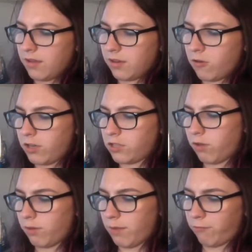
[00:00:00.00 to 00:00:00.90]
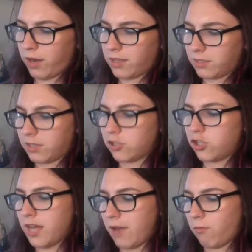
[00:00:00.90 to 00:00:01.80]
according to one of my friends, because
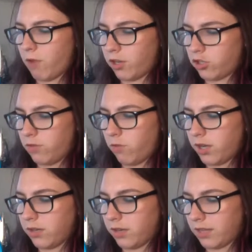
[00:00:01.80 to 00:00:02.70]
she had one, and she wanted, like,